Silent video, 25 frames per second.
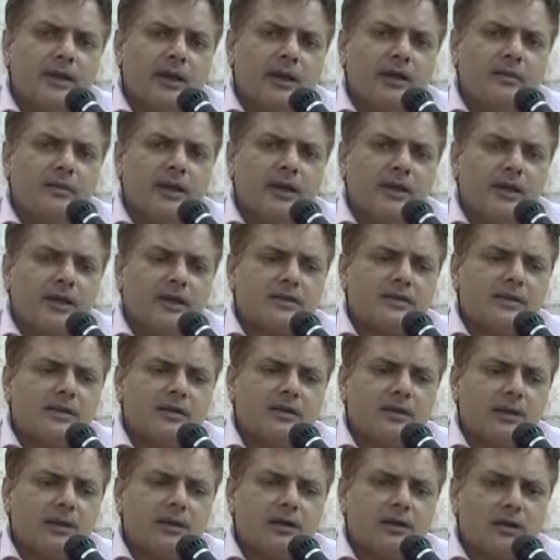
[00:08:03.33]
Dena Bank,
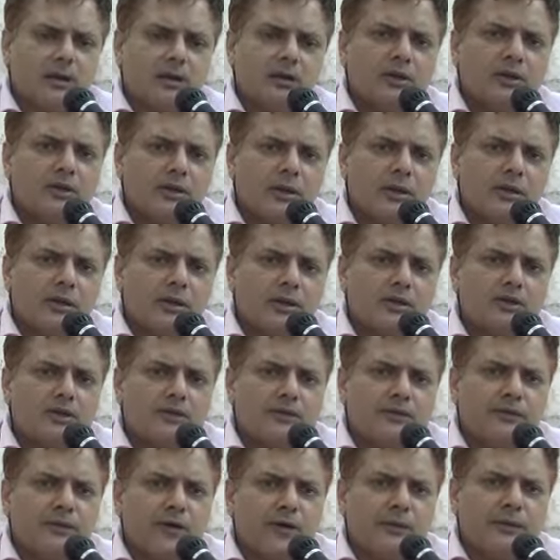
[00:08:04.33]
etc., not in the
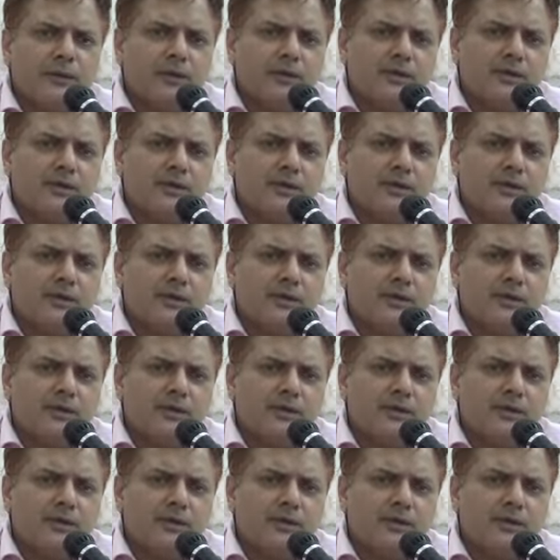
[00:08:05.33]
currency form,